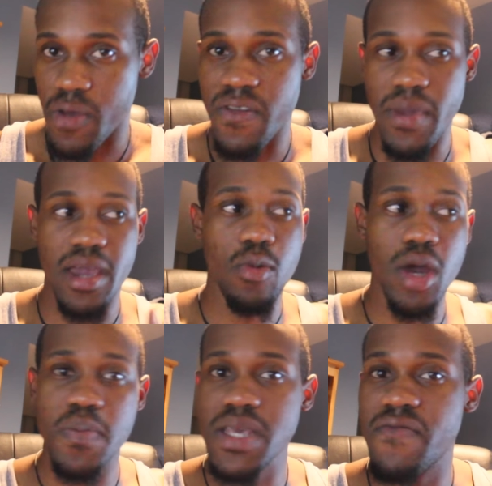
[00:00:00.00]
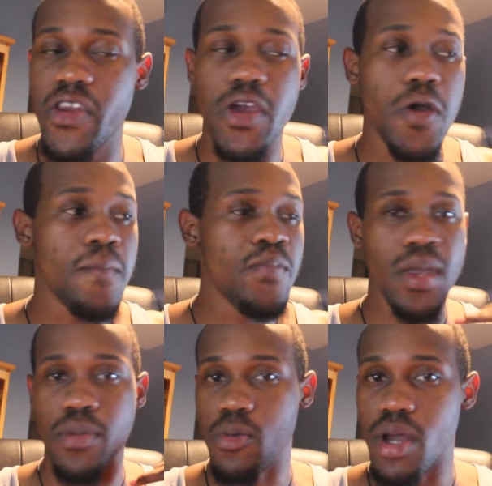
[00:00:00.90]
If you're making a One Piece video,
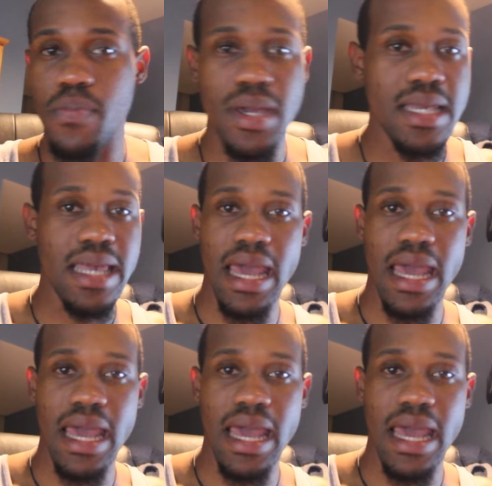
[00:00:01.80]
put One Piece,